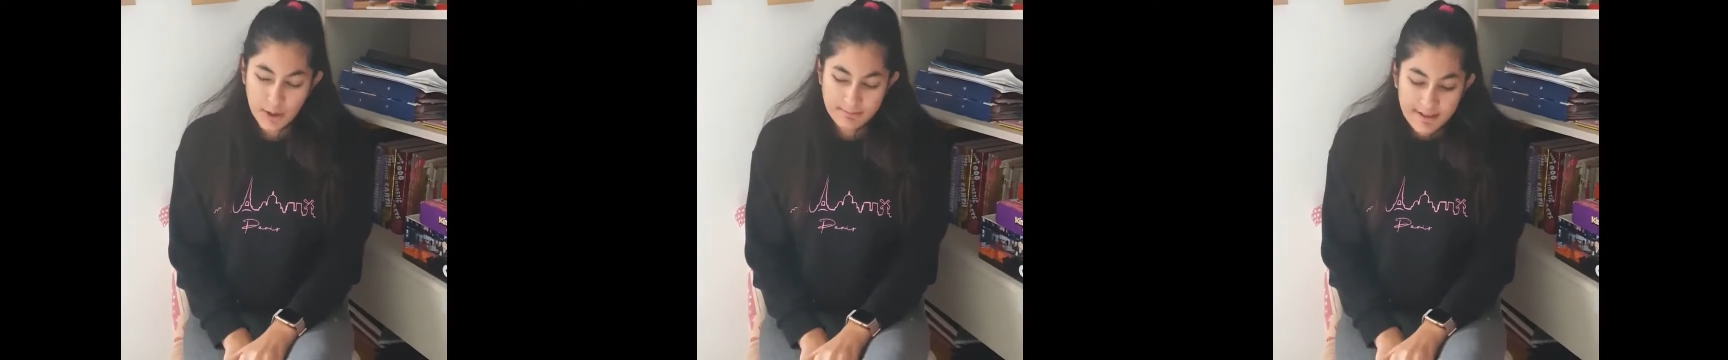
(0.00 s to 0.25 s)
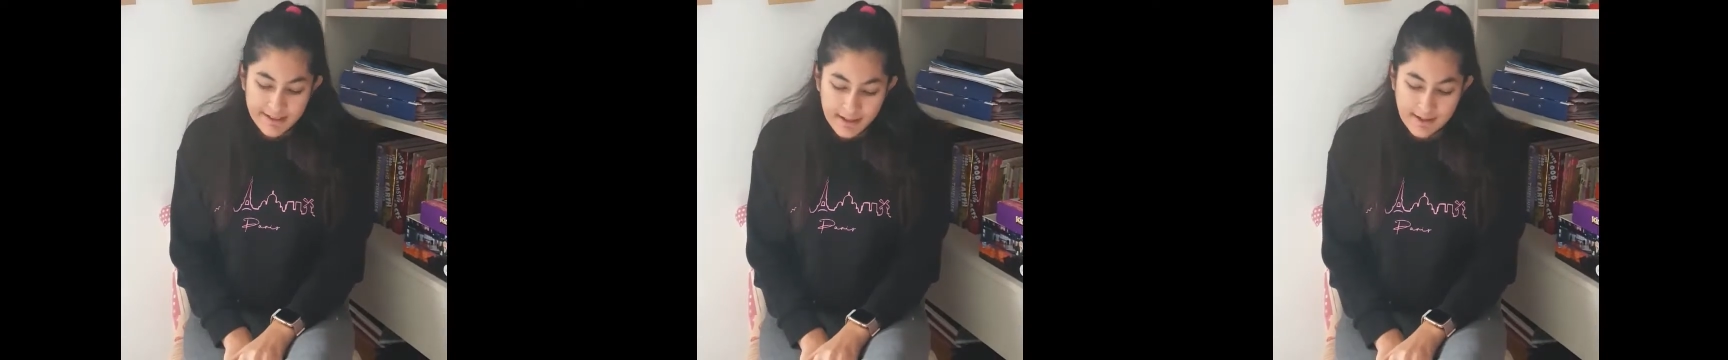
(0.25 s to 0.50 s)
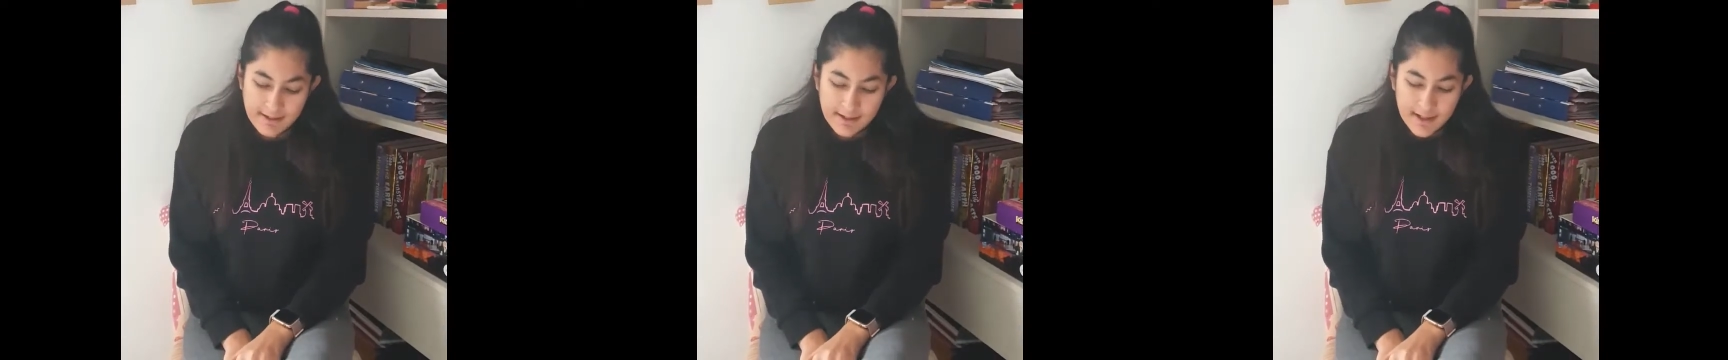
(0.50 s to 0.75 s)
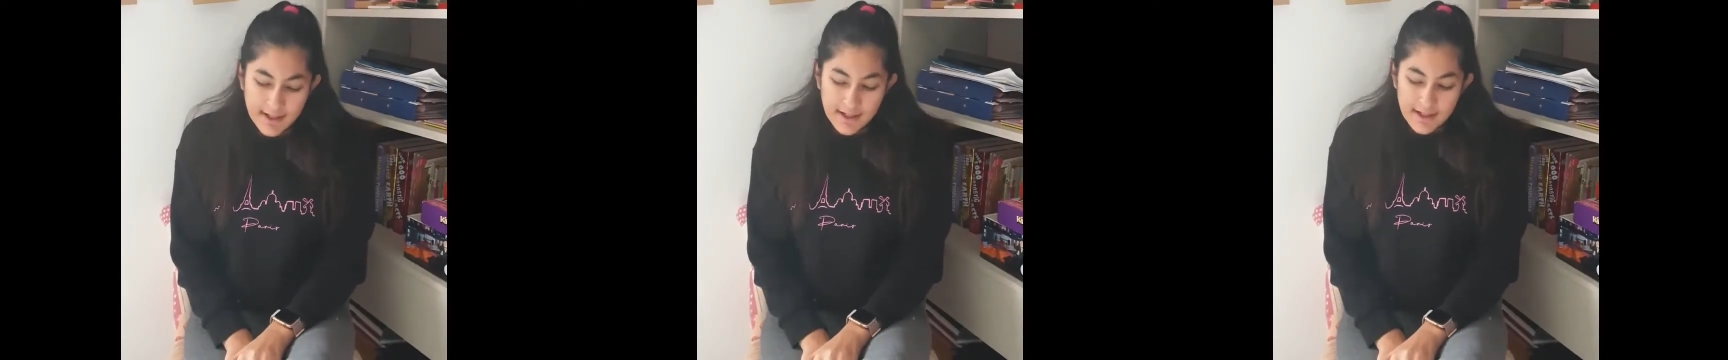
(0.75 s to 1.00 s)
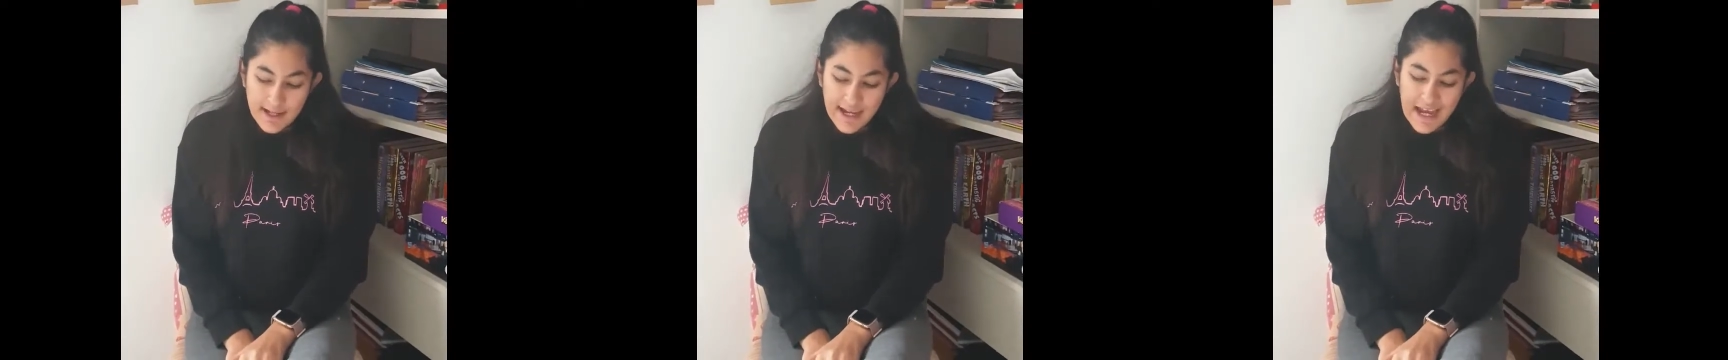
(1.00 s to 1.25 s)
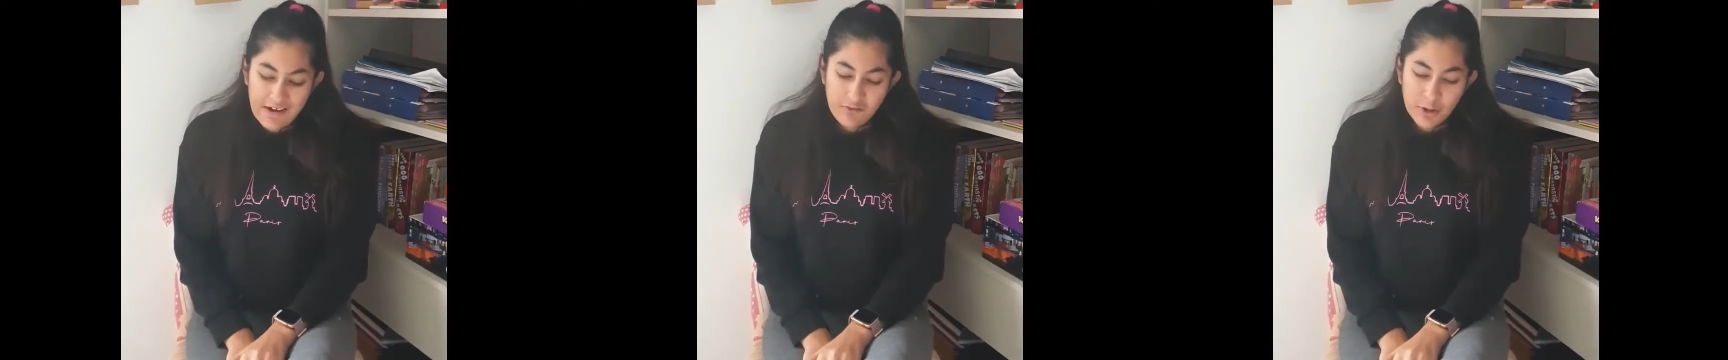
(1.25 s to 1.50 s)
making,
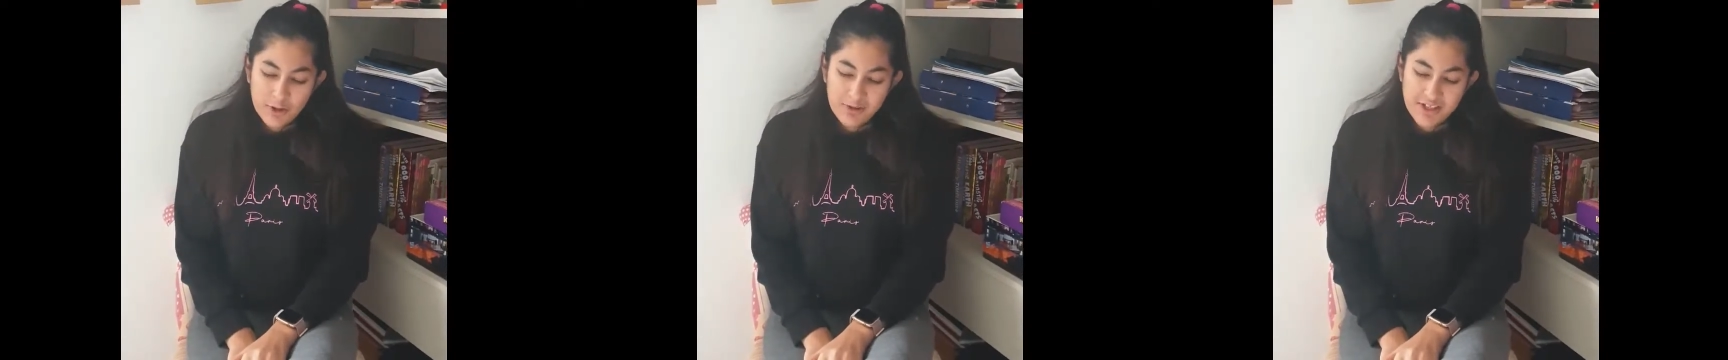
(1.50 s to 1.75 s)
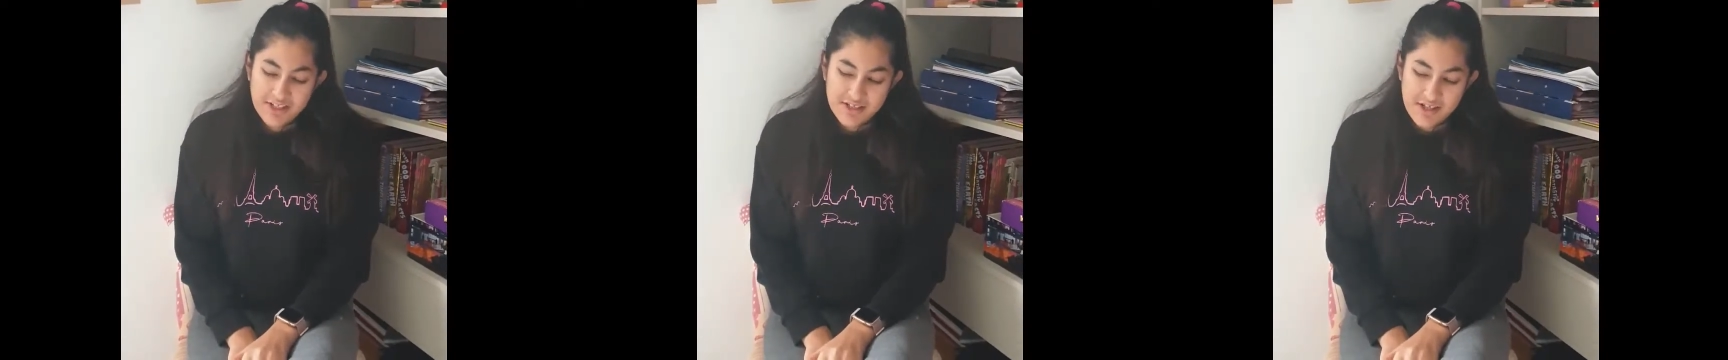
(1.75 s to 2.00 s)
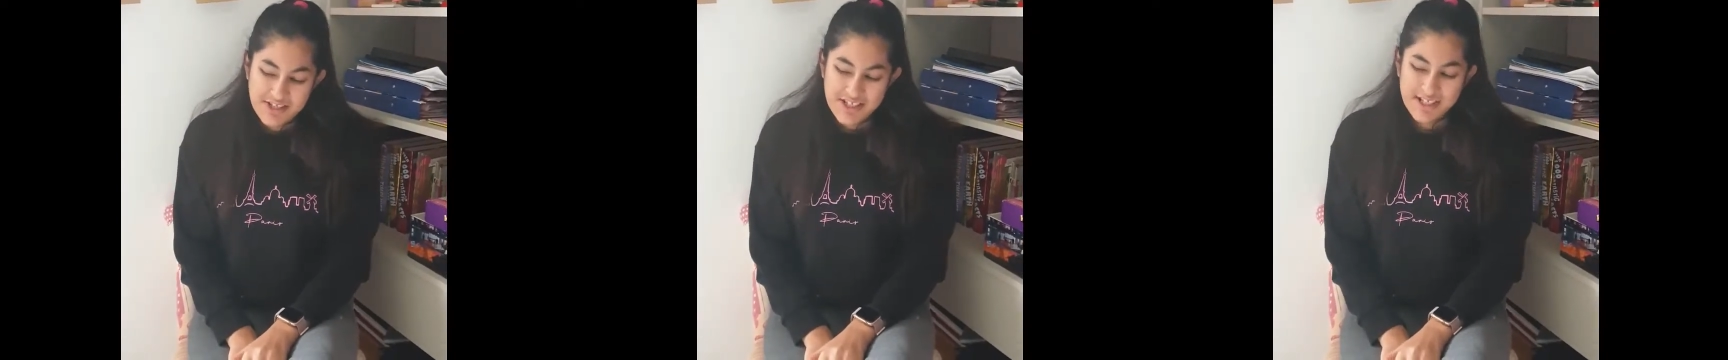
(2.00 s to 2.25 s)
everyone criticised